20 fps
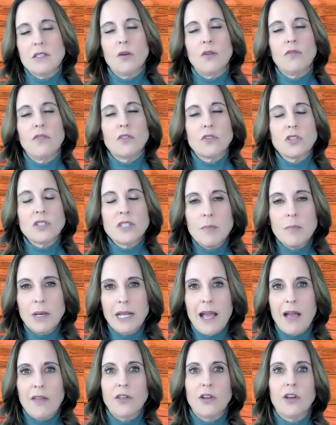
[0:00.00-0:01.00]
So if there's
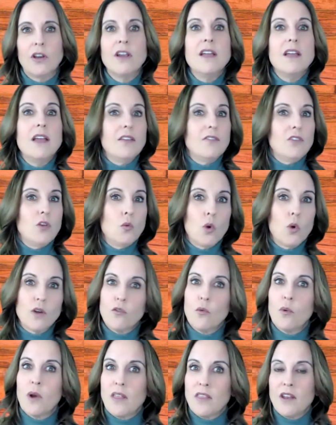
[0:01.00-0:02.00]
somebody out there, you work
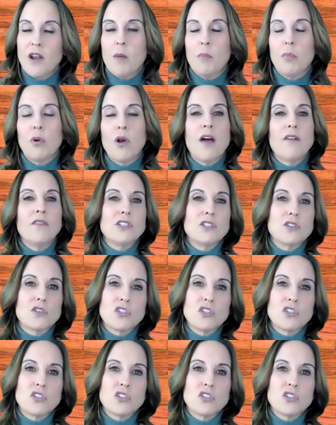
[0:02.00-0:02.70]
for one of the nonprofits